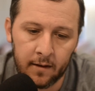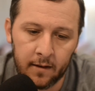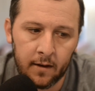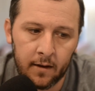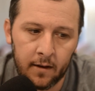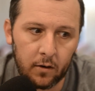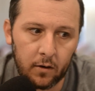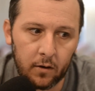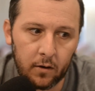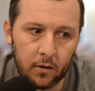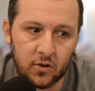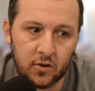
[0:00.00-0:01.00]
your
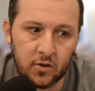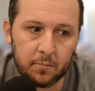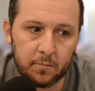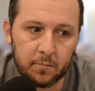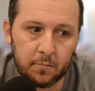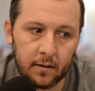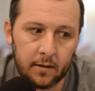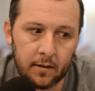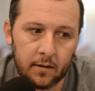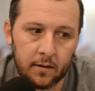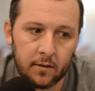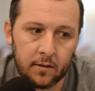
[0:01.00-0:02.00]
decision making
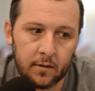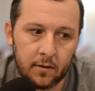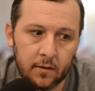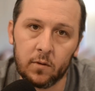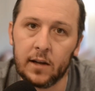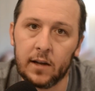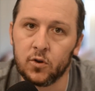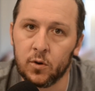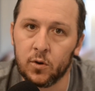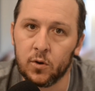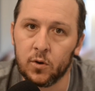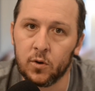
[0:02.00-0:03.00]
to that
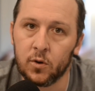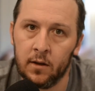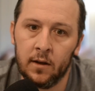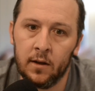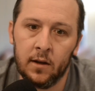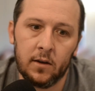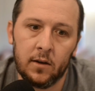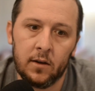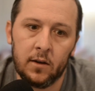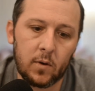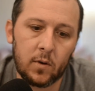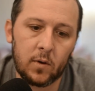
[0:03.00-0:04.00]
truth, you
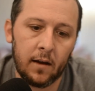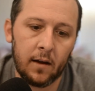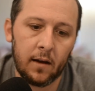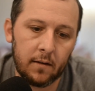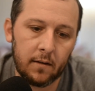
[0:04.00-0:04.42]
can